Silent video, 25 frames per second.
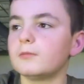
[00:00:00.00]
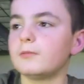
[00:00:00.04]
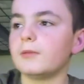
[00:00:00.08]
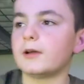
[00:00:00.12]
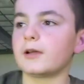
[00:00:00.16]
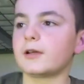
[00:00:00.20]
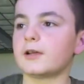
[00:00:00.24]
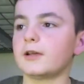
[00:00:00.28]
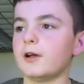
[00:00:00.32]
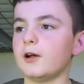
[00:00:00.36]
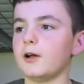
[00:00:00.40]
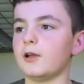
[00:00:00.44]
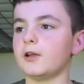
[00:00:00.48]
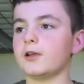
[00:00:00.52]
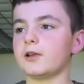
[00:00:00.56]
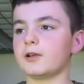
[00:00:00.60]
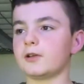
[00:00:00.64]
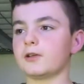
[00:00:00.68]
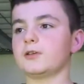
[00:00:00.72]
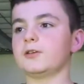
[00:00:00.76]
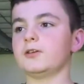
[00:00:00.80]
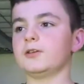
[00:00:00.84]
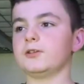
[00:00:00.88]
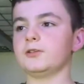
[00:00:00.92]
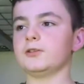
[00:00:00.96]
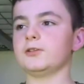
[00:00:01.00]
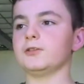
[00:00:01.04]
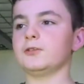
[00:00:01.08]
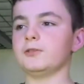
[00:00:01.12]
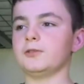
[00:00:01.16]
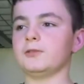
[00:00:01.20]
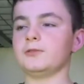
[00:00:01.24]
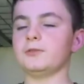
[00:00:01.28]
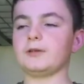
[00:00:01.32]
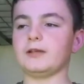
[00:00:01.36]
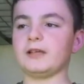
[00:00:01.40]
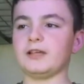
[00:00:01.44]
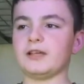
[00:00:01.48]
we're gonna
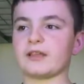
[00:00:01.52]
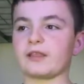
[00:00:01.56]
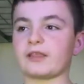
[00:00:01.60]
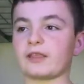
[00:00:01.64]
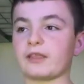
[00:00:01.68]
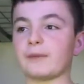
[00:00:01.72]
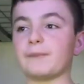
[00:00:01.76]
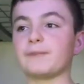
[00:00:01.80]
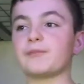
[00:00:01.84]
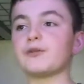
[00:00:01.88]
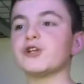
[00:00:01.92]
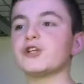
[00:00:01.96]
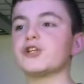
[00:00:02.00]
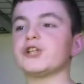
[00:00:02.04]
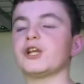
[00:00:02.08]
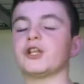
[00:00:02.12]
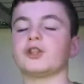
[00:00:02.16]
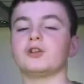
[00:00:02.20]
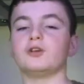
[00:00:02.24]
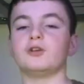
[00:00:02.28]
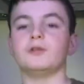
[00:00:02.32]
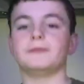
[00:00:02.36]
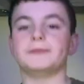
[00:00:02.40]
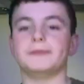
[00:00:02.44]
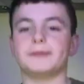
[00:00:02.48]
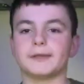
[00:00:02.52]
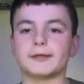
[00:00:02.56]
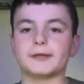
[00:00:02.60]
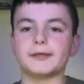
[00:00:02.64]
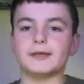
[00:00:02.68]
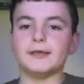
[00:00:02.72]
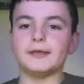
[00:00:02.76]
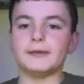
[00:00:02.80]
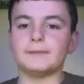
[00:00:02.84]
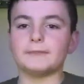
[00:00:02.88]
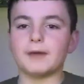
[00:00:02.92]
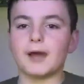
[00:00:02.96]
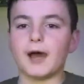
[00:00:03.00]
go with the Borussia Dortmund
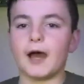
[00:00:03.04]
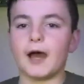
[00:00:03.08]
game